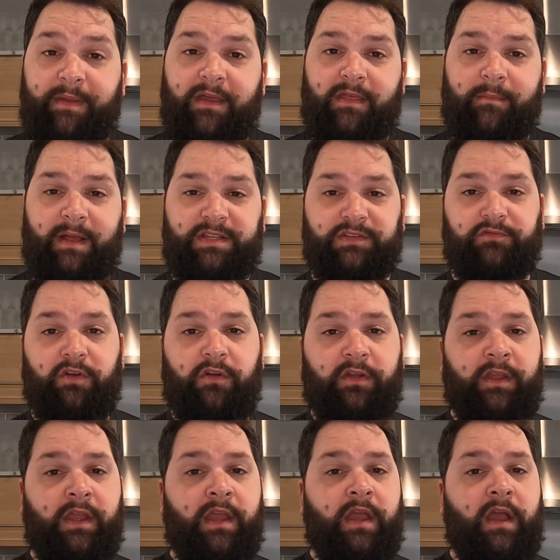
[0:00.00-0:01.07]
a bit of the Magic
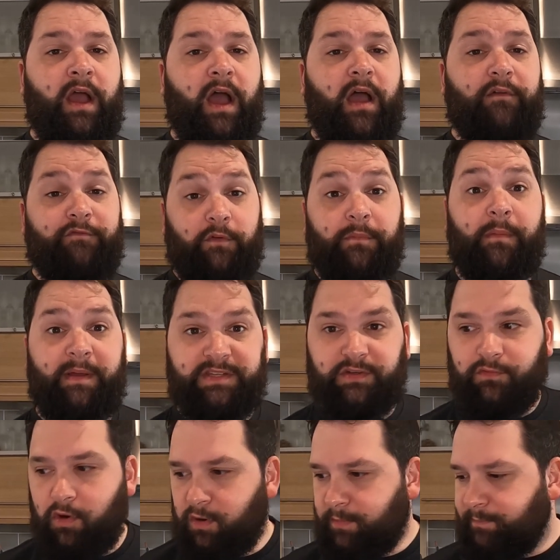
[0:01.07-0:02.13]
Rock, from the Magic
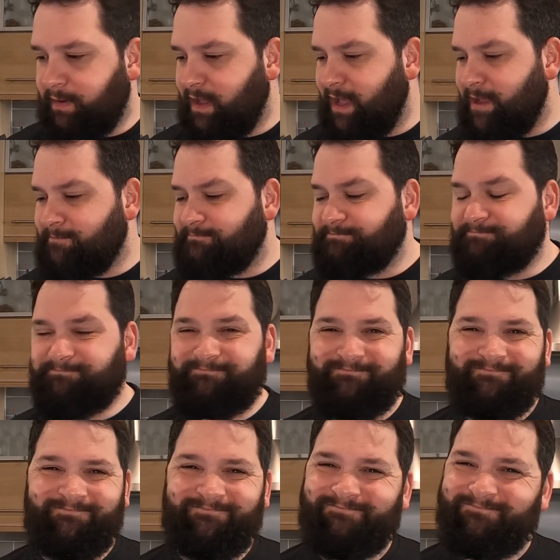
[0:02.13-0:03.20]
Rock, but I
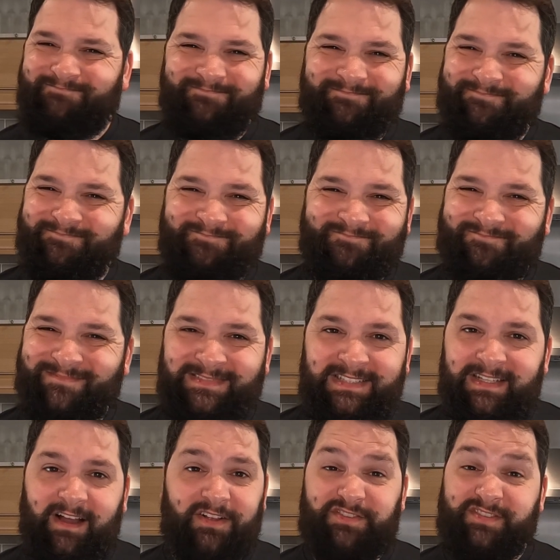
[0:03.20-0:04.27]

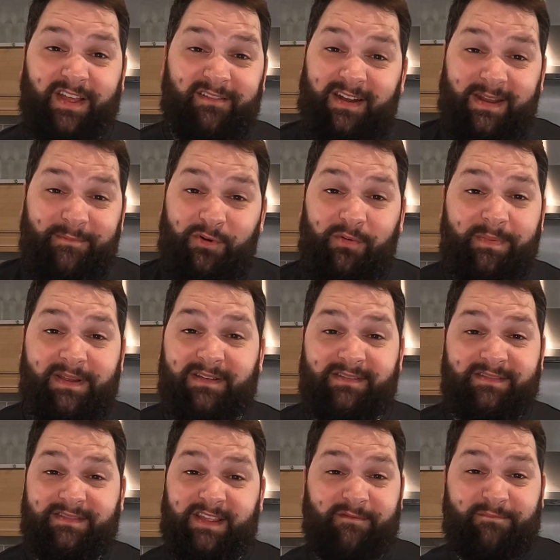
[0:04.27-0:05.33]
just don't anymore
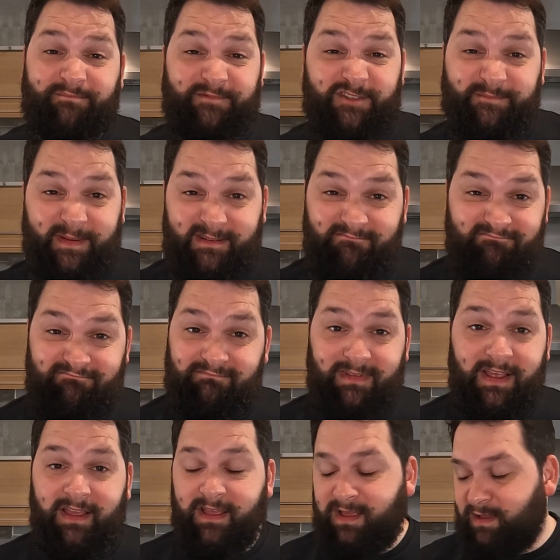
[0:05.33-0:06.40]
because they've just been
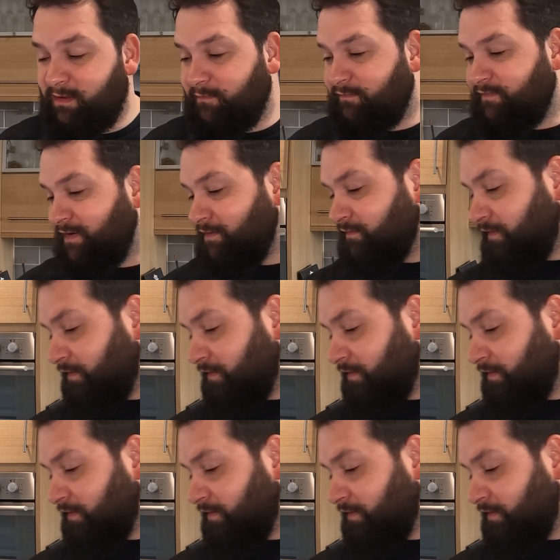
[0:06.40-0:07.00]
very,